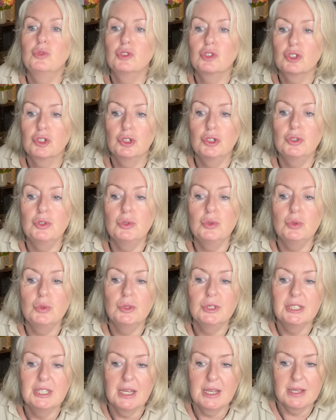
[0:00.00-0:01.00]

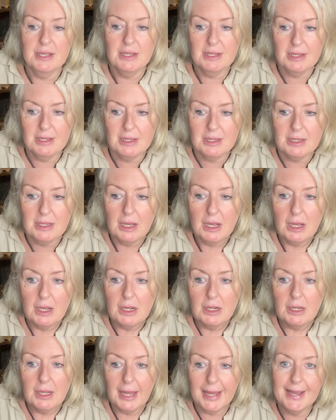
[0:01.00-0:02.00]
through this
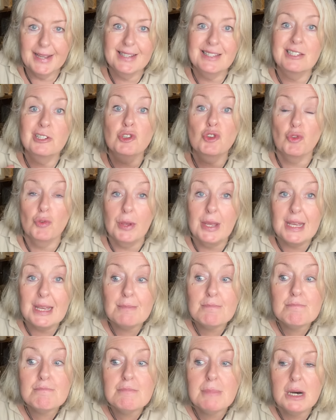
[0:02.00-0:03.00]

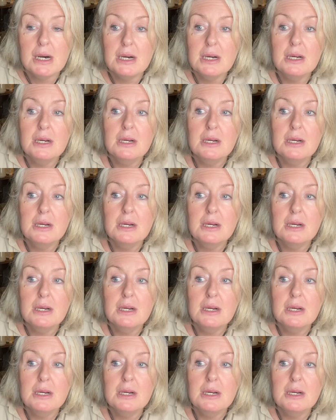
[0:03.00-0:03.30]
extreme